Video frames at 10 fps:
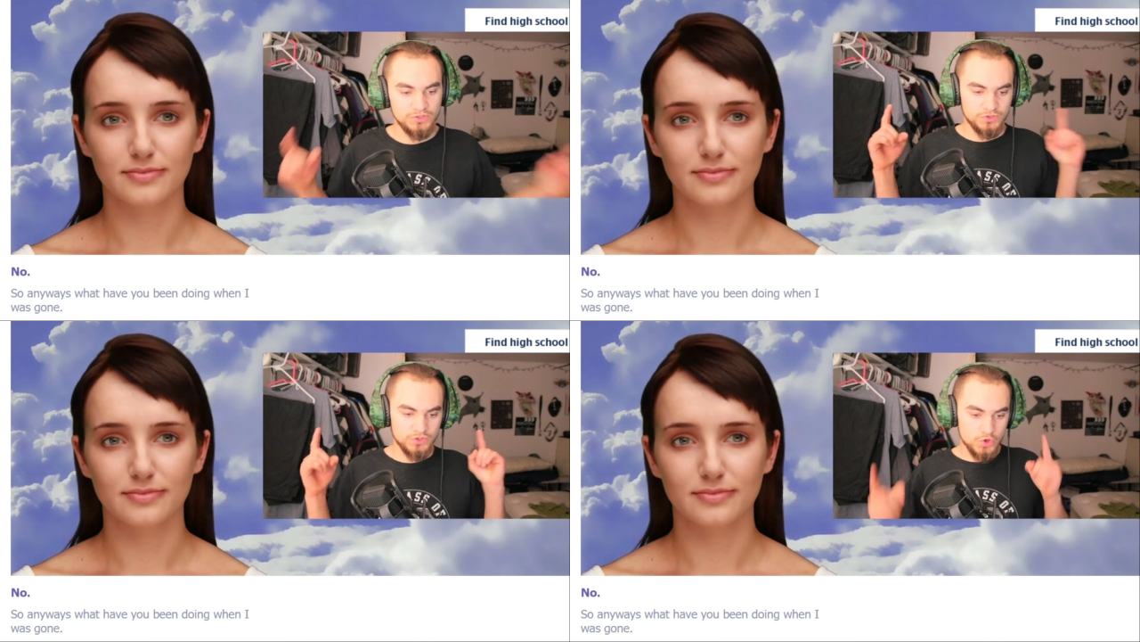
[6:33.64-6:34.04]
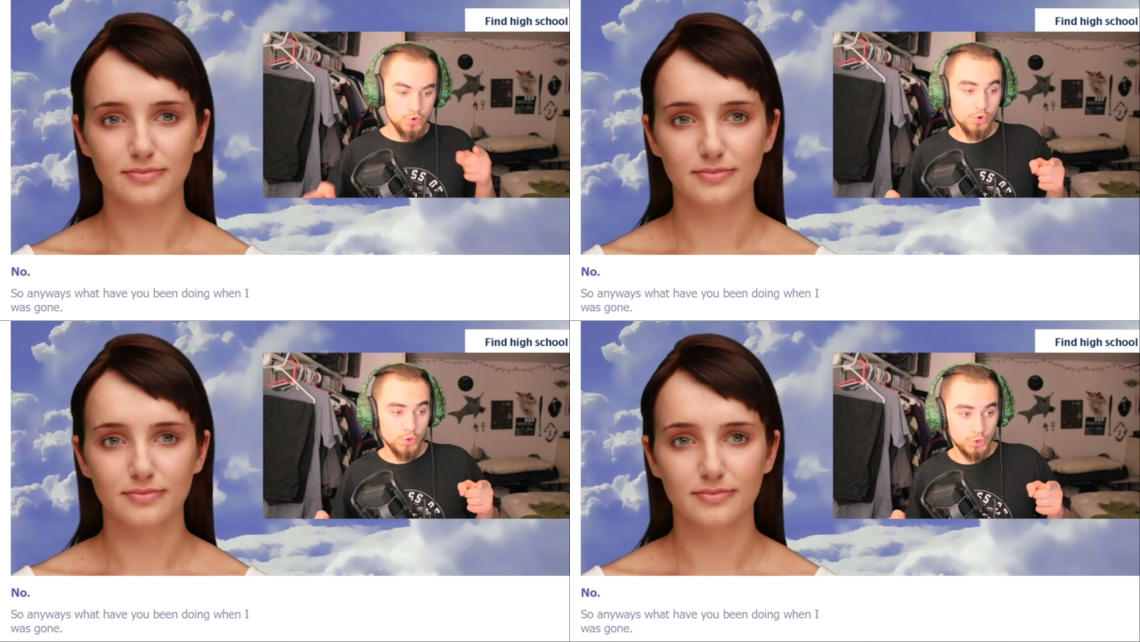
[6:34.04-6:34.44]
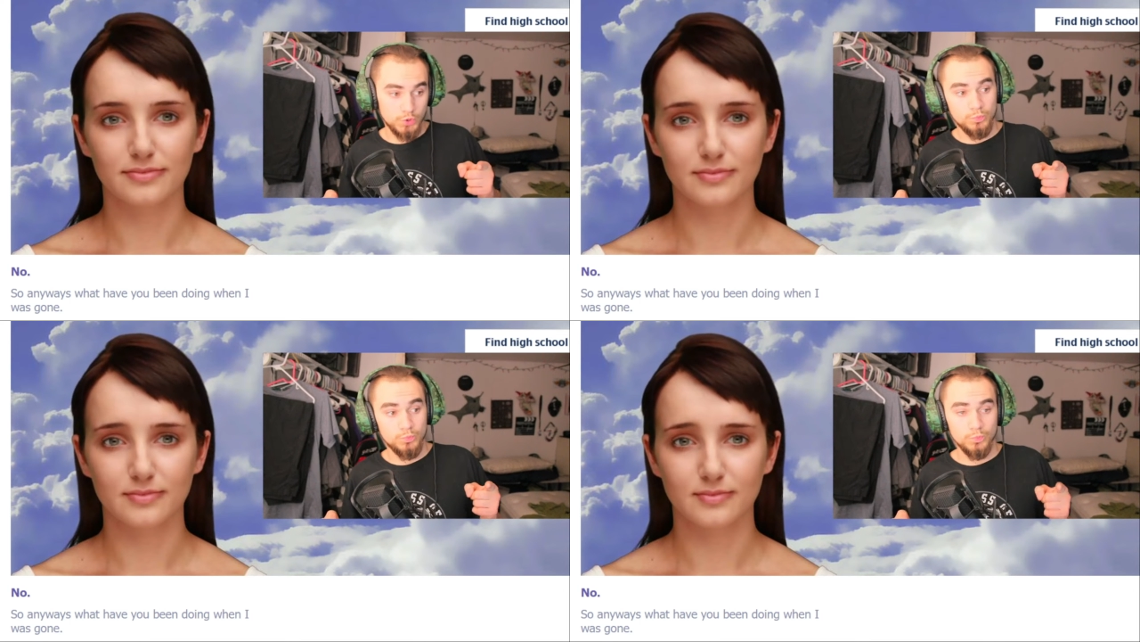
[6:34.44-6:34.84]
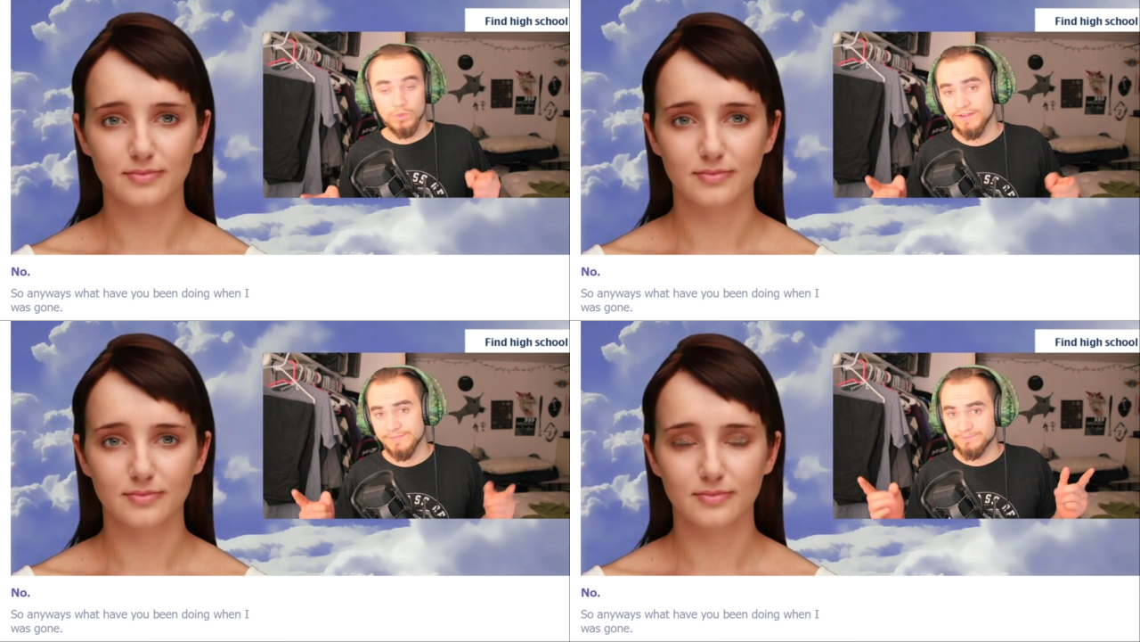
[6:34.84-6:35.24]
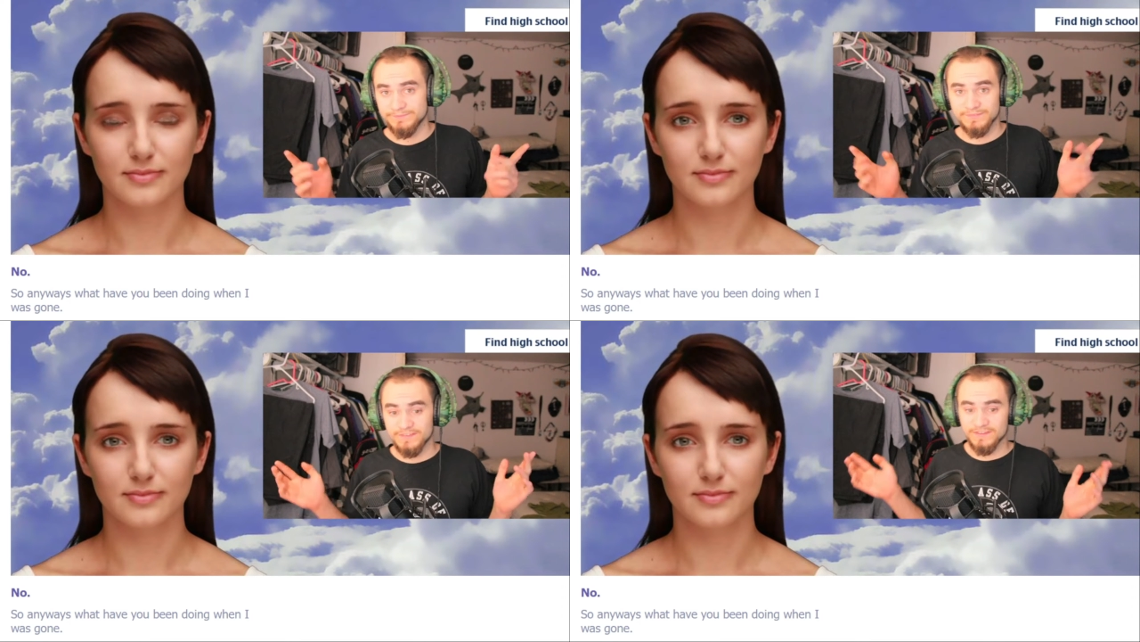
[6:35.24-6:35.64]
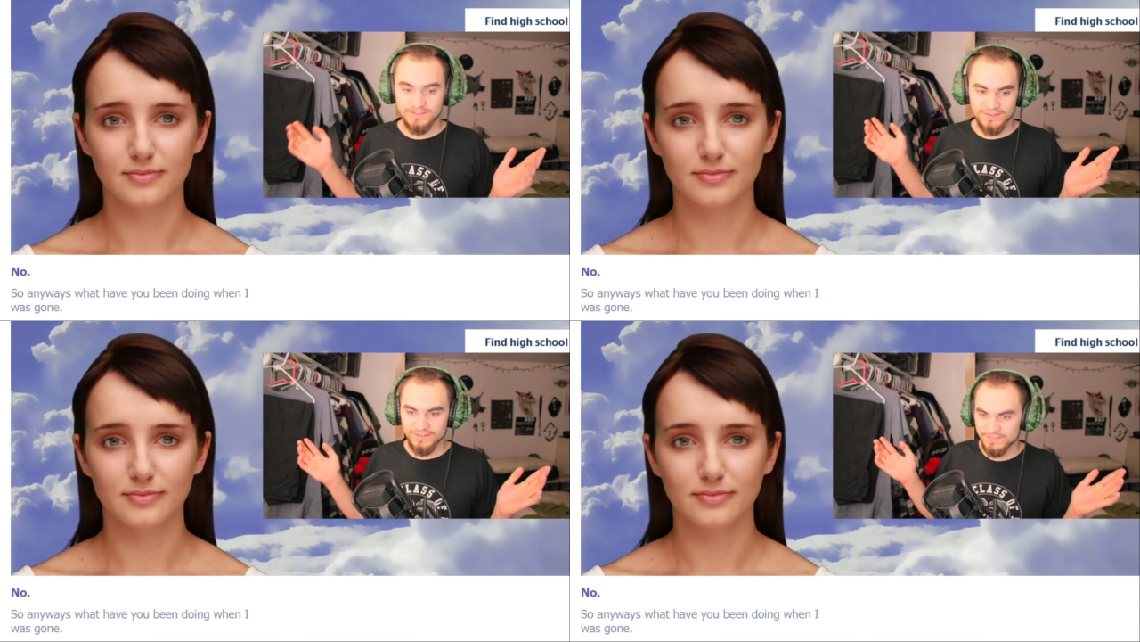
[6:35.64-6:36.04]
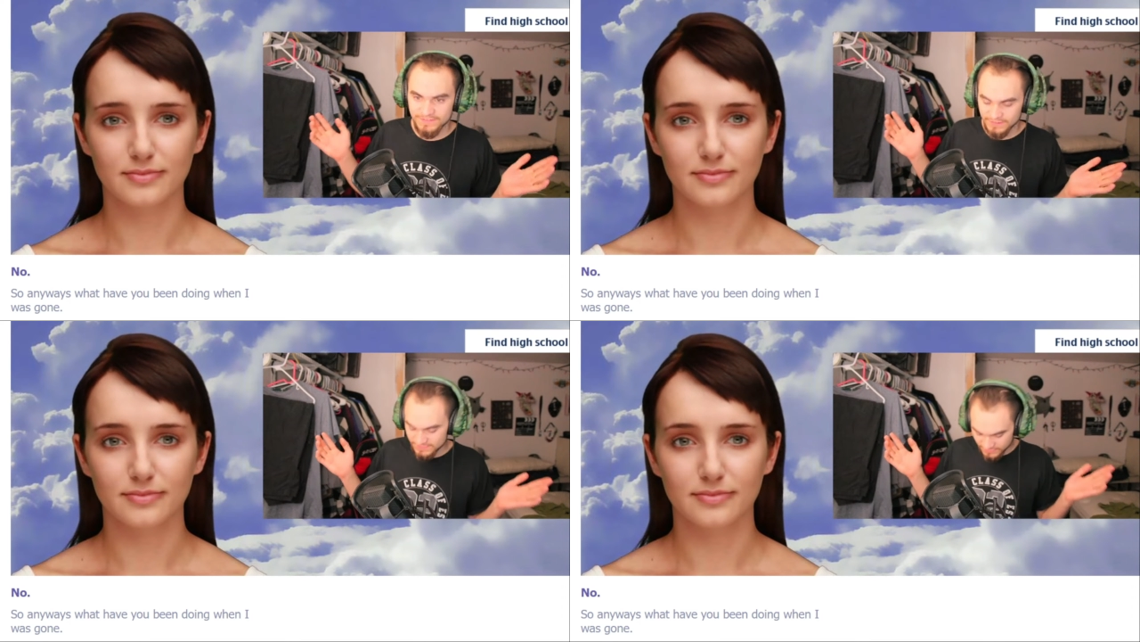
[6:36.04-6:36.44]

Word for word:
Speaker 1: Cool. I'm. It's, this is